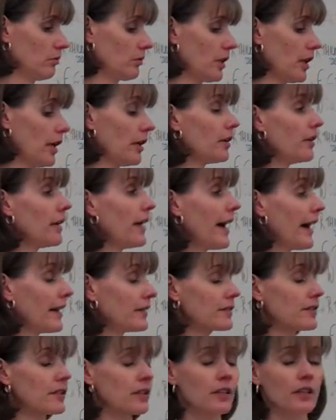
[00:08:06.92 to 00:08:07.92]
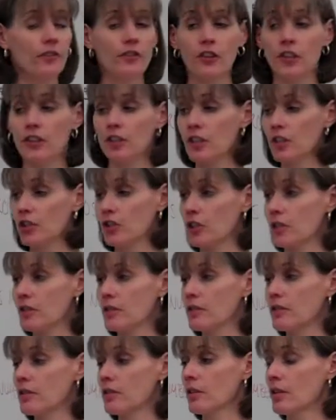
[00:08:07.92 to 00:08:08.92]
Okay, not significant
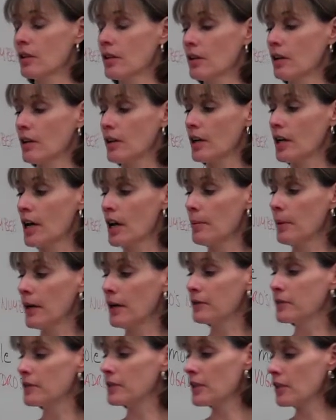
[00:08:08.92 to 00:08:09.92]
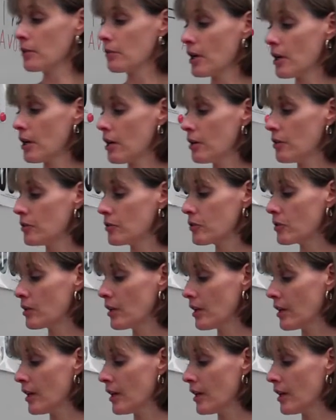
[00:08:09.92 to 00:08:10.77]
digits. How about zeros